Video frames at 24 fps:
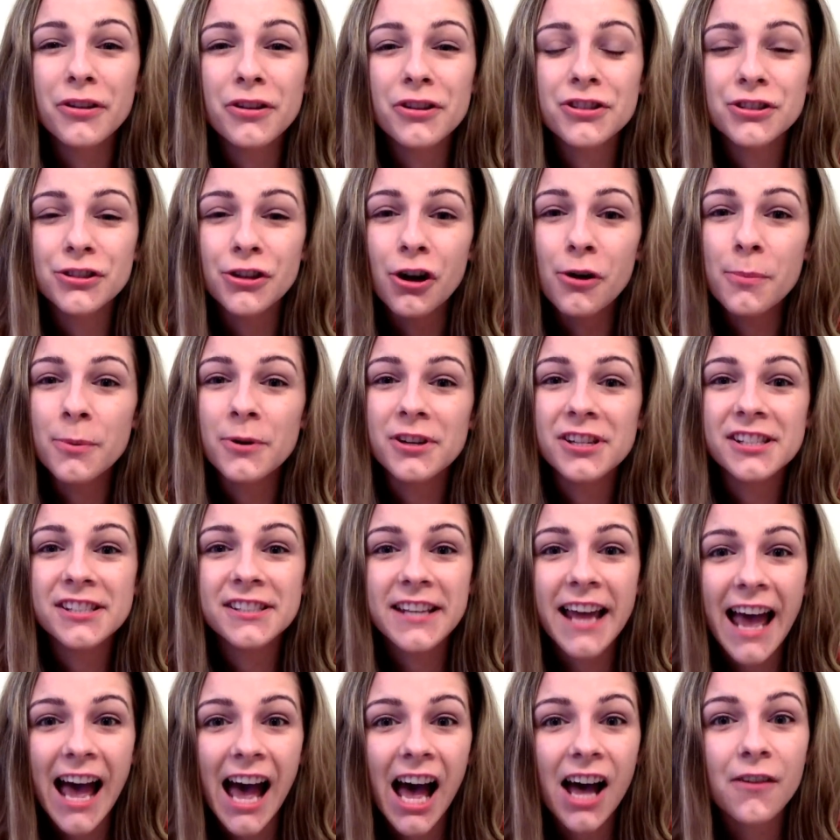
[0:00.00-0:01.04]
there's sober
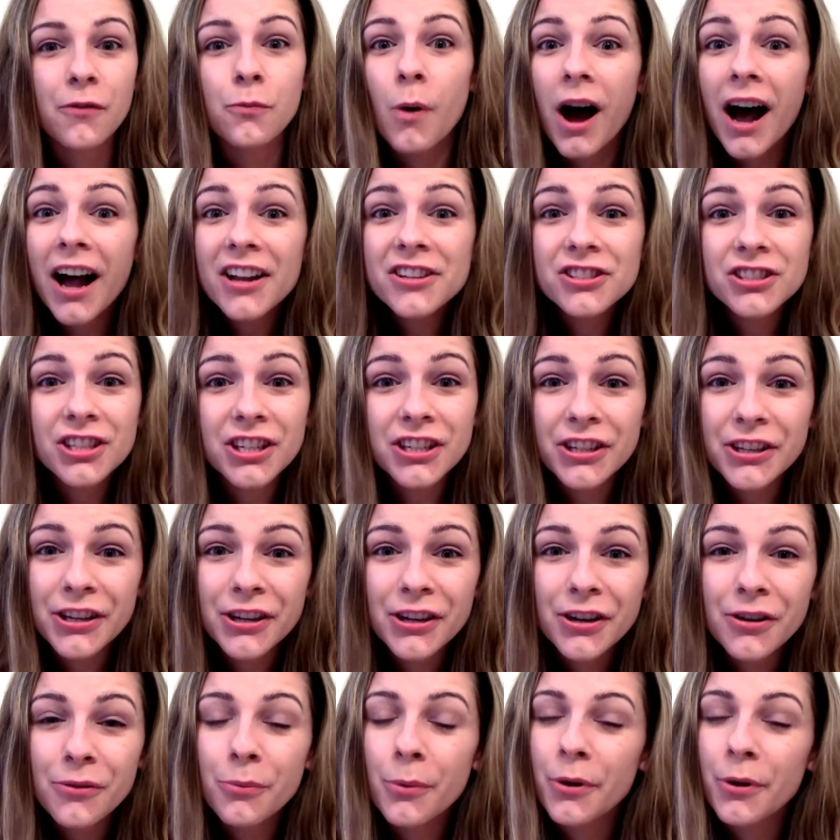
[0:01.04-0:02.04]
staff watching you,